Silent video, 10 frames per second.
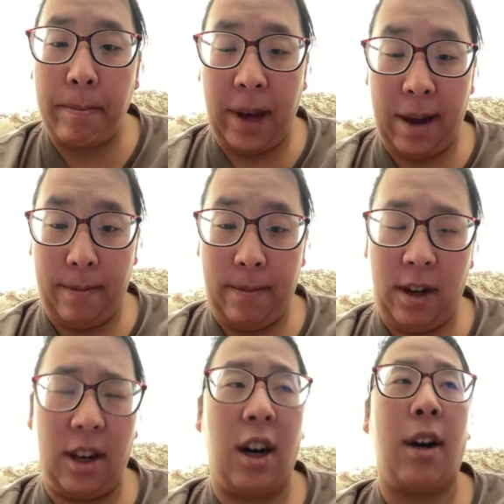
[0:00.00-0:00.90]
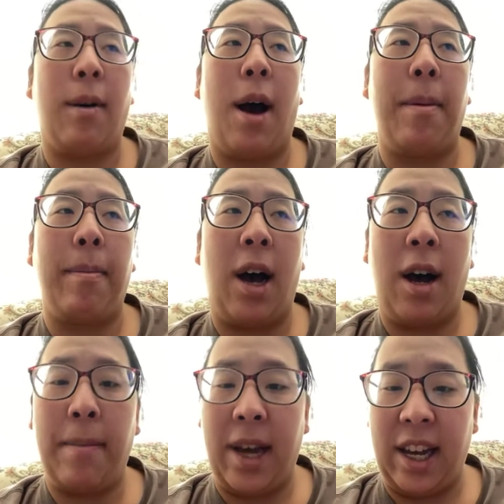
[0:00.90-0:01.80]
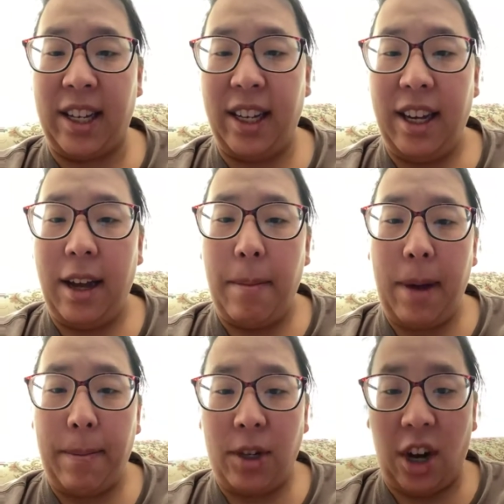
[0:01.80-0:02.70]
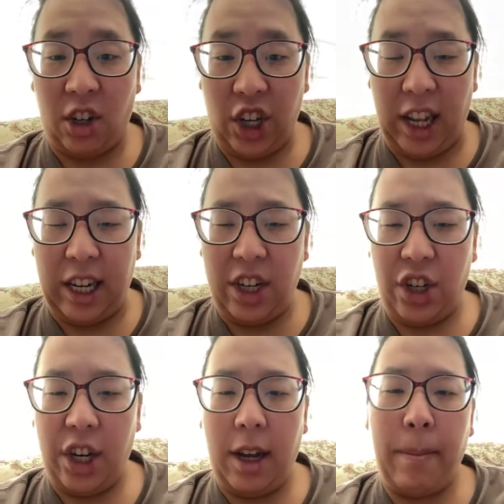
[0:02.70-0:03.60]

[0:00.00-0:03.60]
pep our mom pep talk challenge.